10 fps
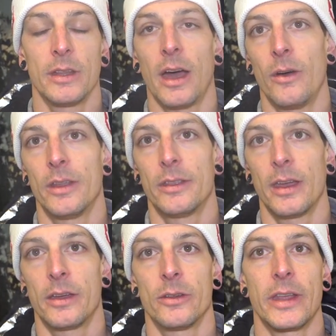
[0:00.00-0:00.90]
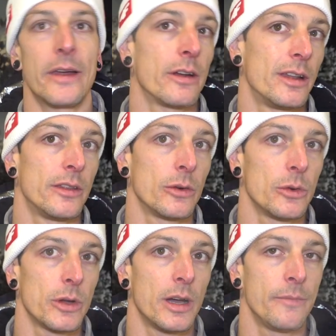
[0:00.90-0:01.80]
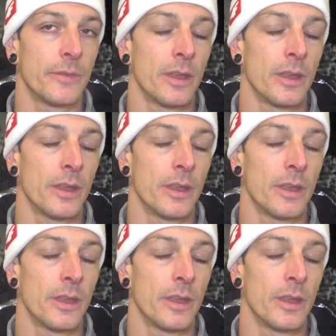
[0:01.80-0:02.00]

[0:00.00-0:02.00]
now, and they go directly to Ruka,